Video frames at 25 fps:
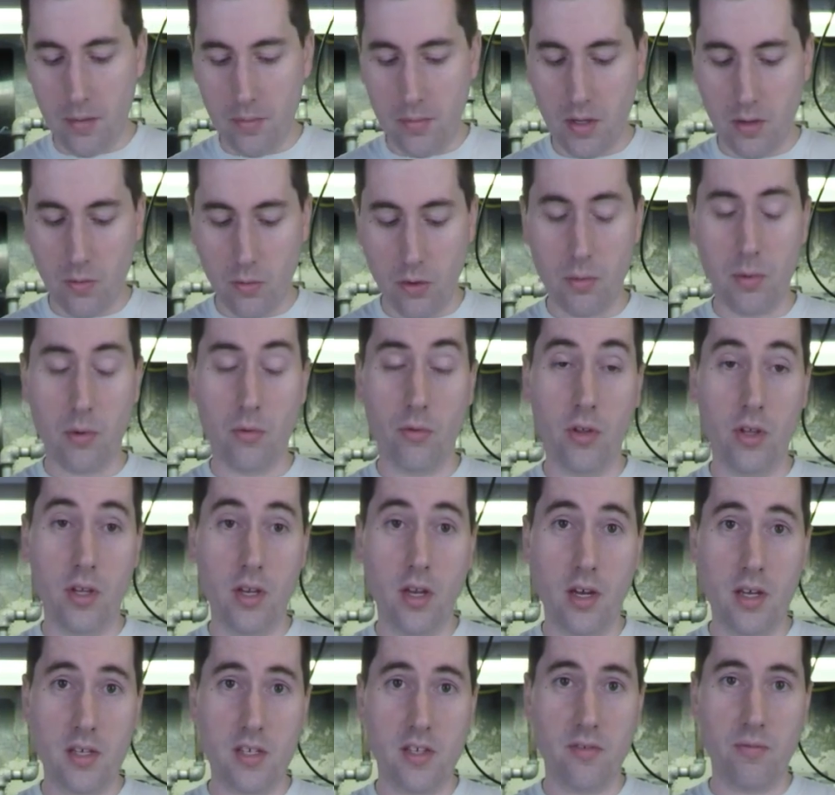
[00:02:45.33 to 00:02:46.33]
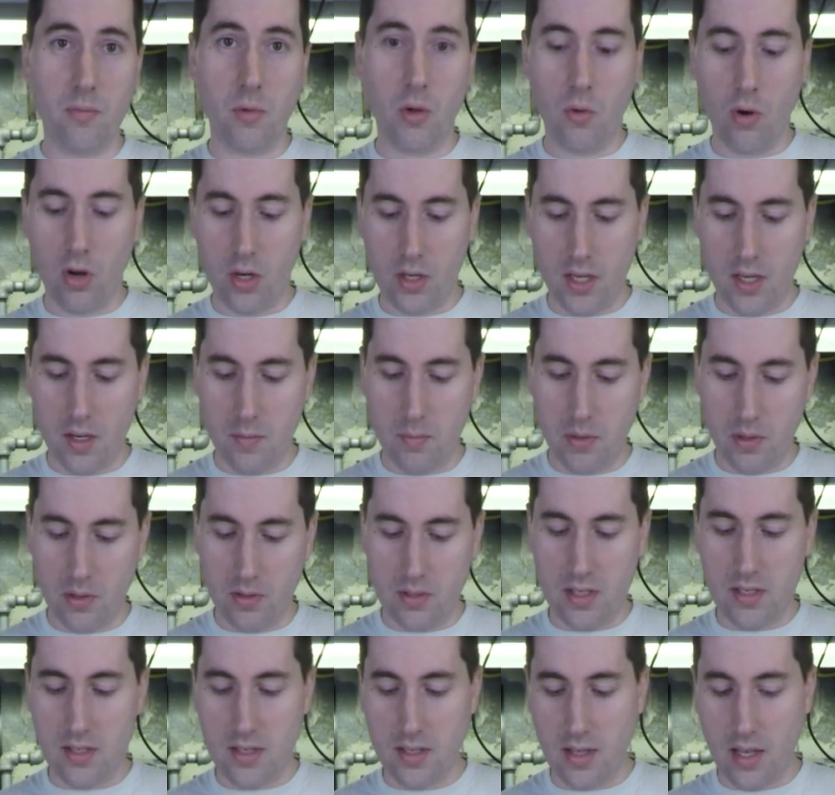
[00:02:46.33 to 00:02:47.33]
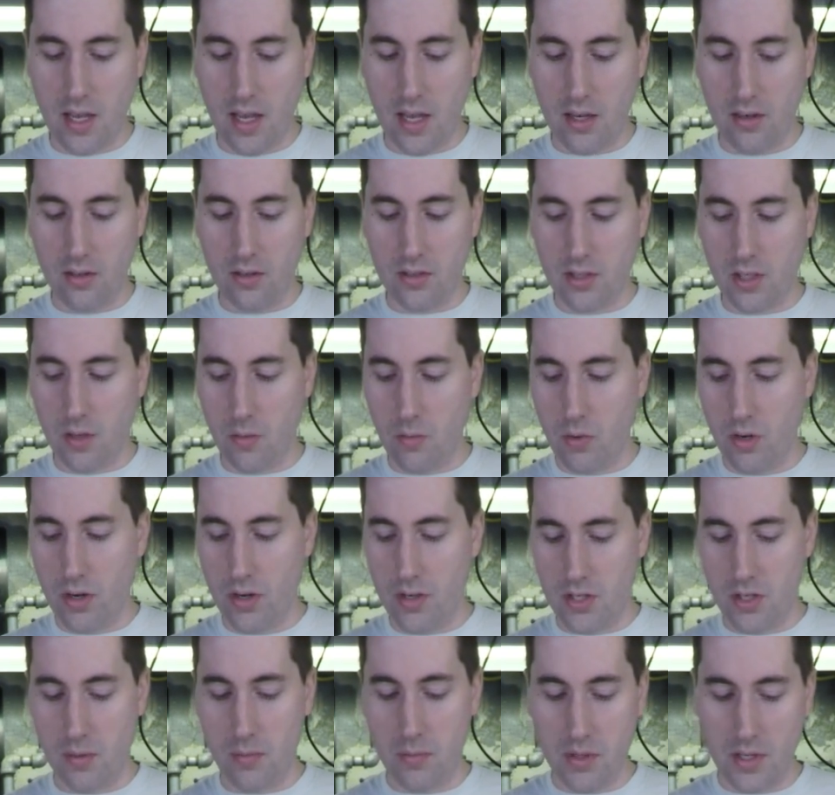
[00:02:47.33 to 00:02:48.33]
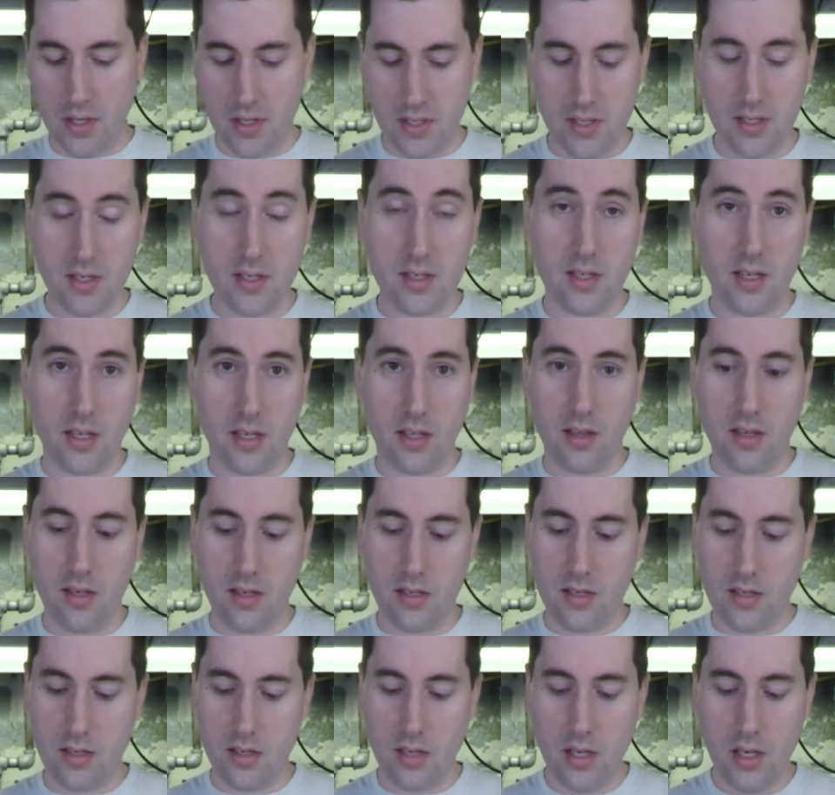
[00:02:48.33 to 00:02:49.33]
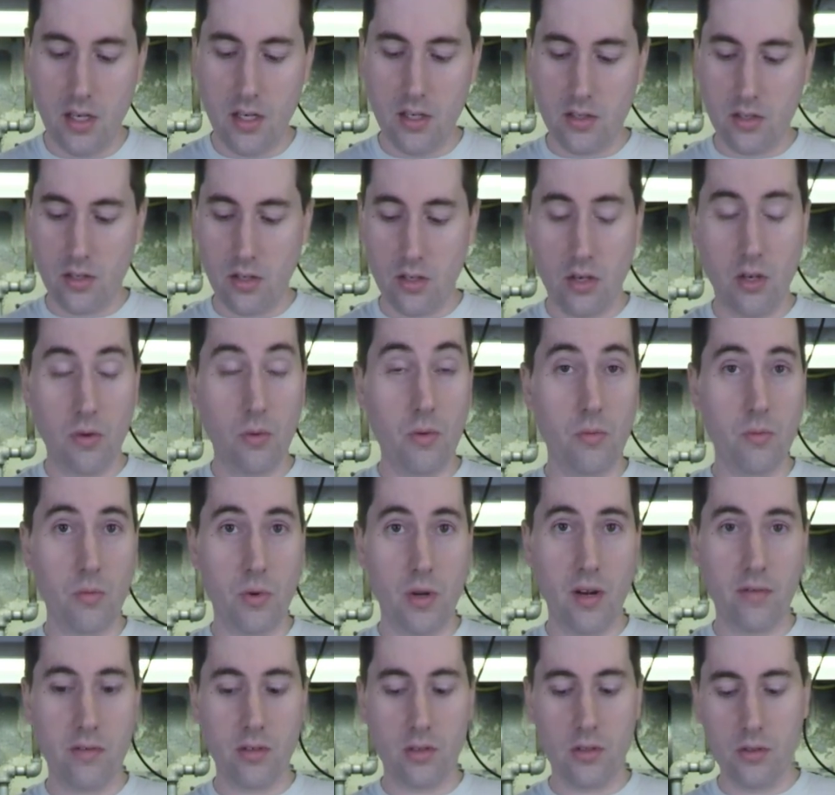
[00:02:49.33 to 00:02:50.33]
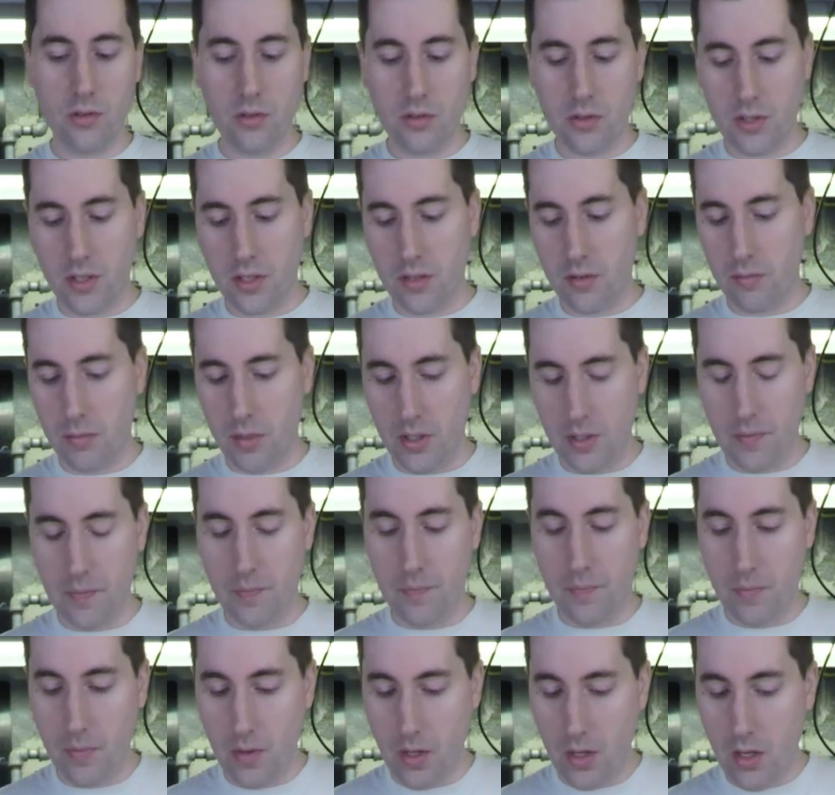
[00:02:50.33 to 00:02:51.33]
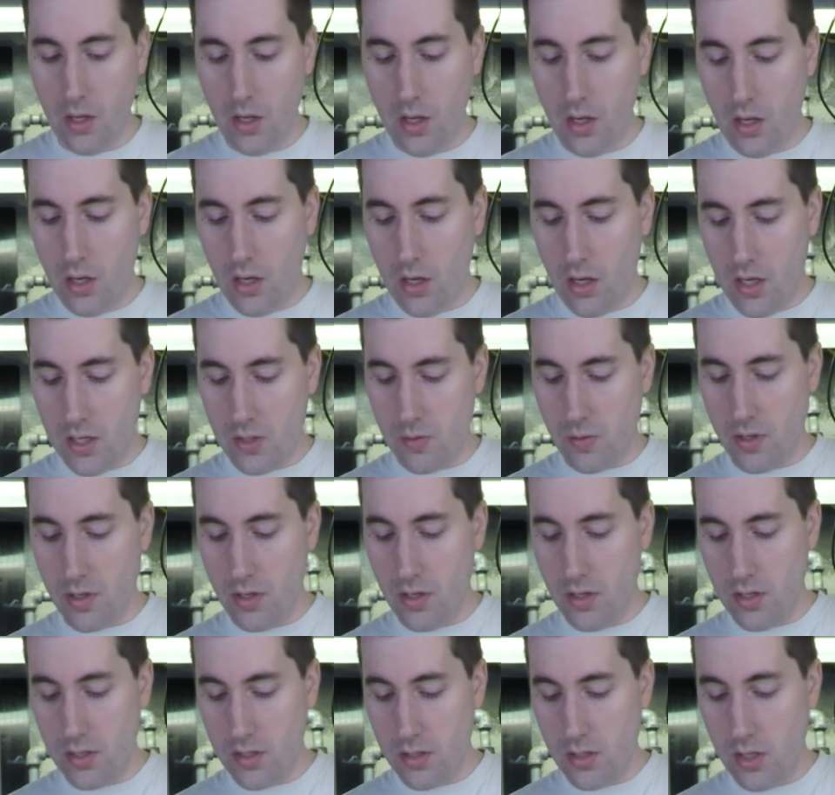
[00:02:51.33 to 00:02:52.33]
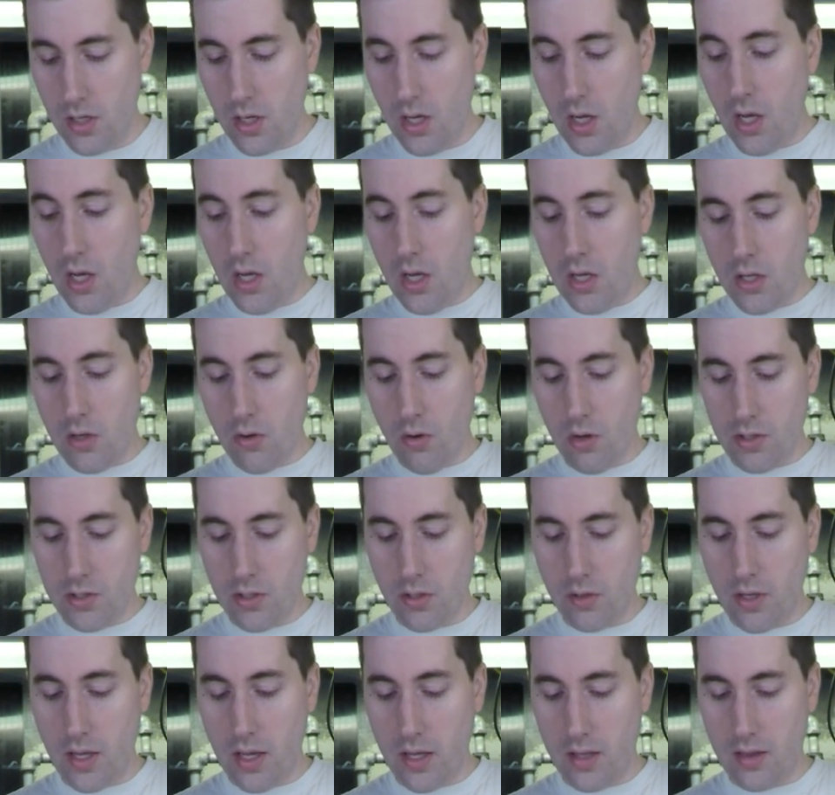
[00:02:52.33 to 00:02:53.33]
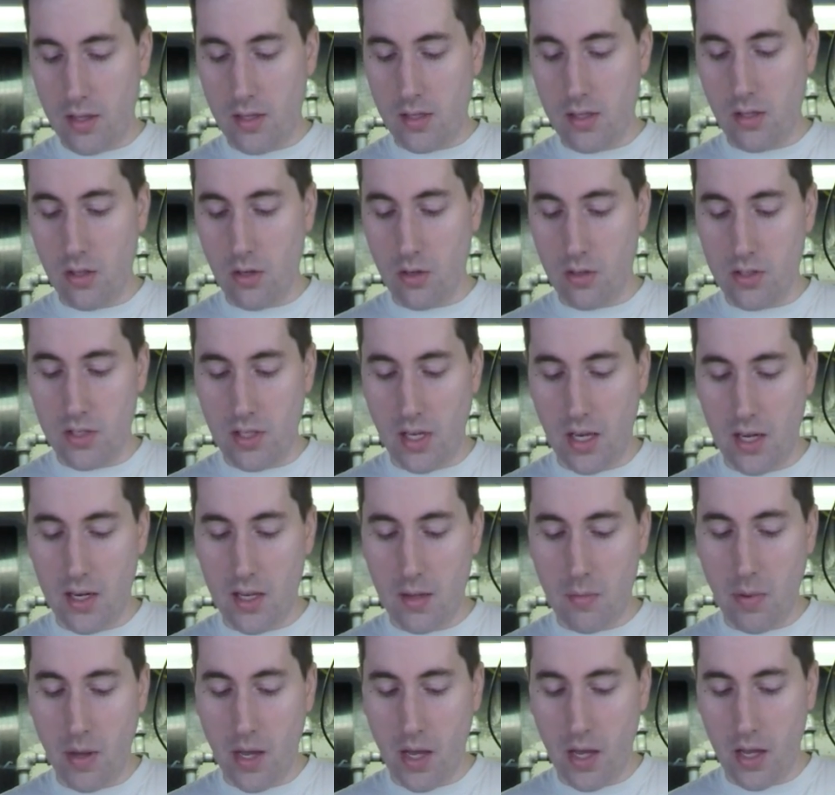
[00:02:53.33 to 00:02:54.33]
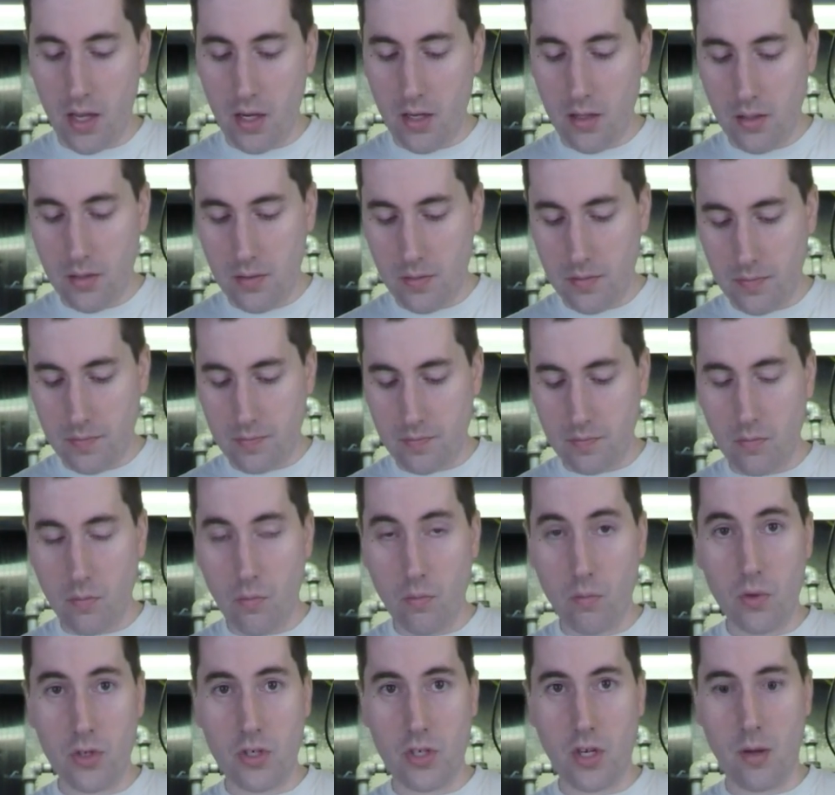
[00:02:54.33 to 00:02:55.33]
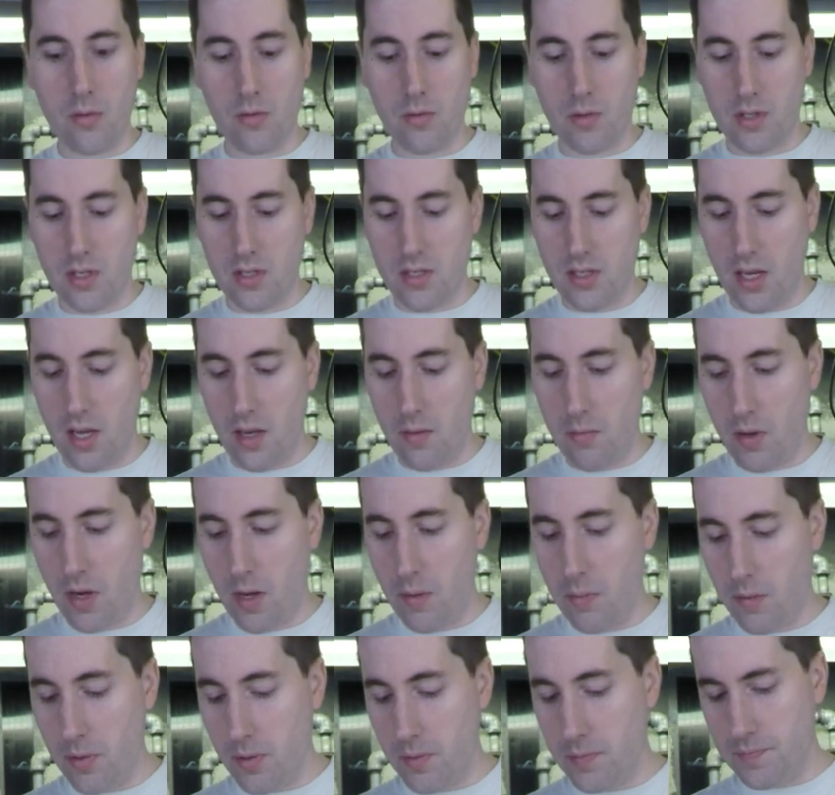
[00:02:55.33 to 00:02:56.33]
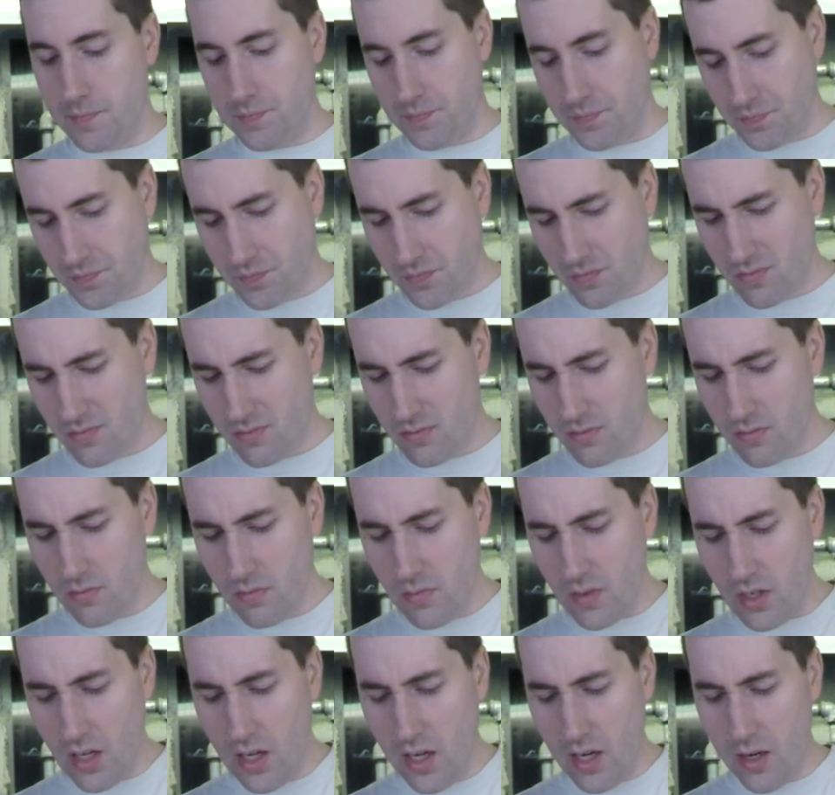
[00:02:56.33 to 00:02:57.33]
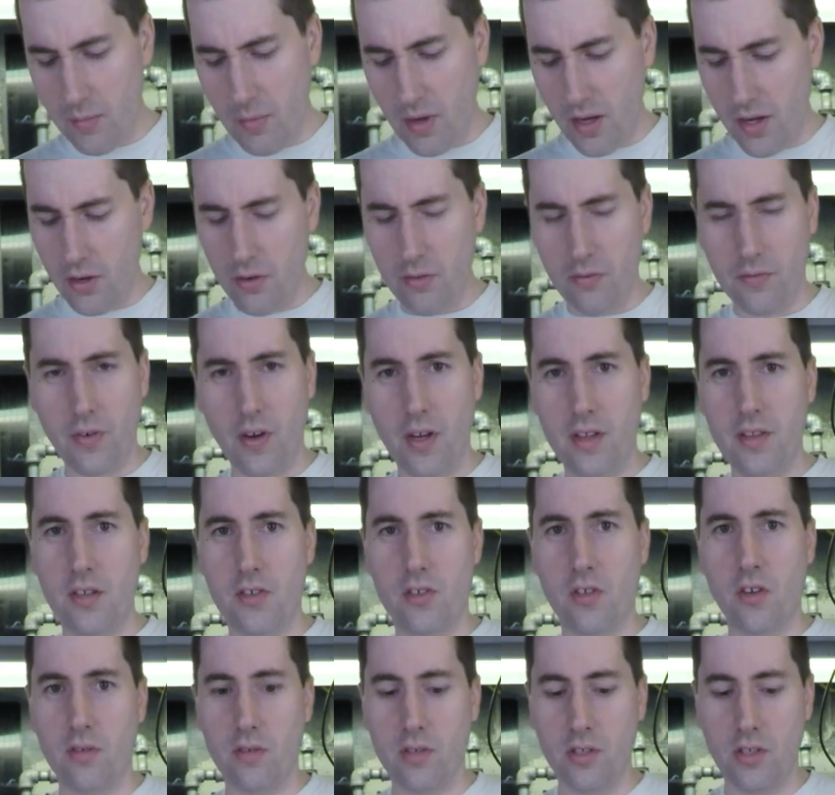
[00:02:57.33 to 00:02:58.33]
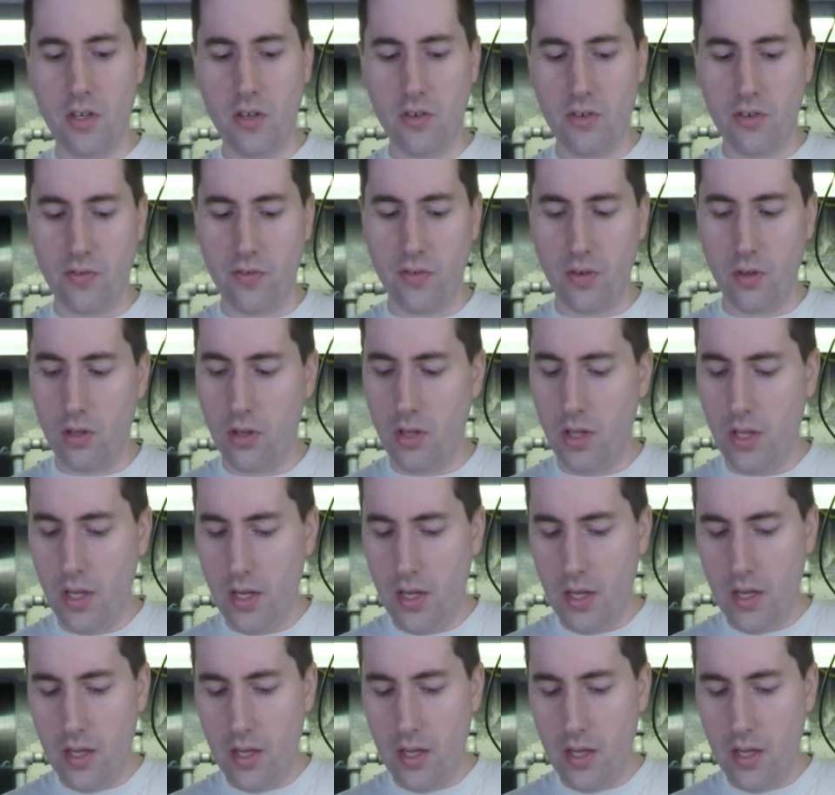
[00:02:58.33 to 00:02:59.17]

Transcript: It would have been really nice if Milwaukee had built into the handle somewhere, some place to stick this so that you would never lose it, but it is what it is. You also get this little sanding pad, which comes with the sandpaper. I don't find this overly useful.